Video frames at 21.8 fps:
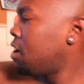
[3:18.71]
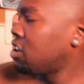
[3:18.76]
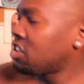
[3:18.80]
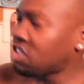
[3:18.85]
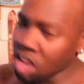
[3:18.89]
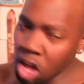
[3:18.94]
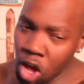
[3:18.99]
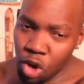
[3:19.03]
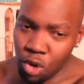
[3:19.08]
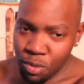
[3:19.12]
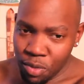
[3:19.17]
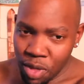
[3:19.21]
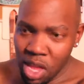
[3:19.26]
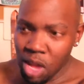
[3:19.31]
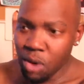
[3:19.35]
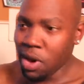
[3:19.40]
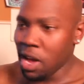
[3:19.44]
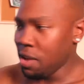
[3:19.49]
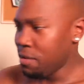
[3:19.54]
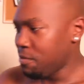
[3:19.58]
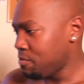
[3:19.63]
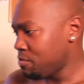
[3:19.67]
So,
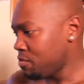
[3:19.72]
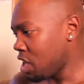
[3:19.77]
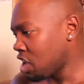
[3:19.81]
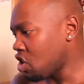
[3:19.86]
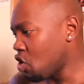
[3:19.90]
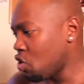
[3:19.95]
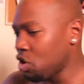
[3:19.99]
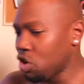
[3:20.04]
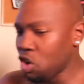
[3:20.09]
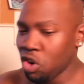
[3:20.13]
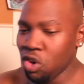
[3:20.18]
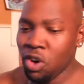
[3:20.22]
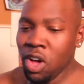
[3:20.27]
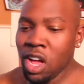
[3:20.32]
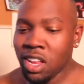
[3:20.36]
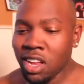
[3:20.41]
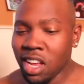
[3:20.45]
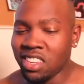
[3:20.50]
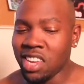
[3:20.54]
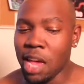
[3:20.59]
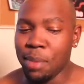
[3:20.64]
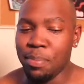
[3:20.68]
anyway, I go on Google.
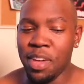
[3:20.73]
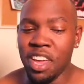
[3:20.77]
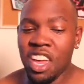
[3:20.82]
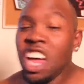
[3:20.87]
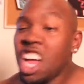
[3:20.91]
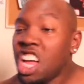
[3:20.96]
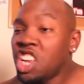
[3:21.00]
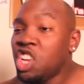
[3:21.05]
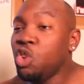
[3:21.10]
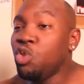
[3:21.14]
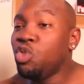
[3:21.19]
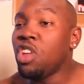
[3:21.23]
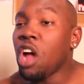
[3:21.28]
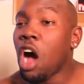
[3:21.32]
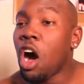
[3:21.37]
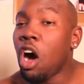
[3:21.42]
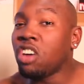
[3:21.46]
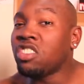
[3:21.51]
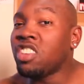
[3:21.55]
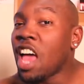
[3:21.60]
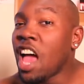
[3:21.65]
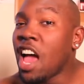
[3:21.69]
I type in, do
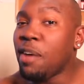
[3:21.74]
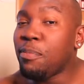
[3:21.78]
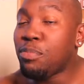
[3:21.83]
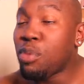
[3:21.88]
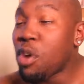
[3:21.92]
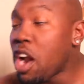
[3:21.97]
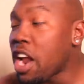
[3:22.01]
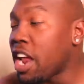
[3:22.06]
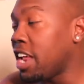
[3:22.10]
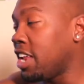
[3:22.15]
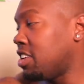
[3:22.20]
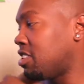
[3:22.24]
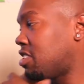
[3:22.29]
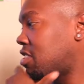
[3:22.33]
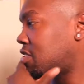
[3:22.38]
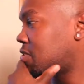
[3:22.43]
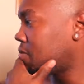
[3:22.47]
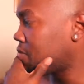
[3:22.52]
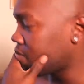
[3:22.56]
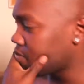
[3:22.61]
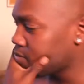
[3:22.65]
dogs have brains?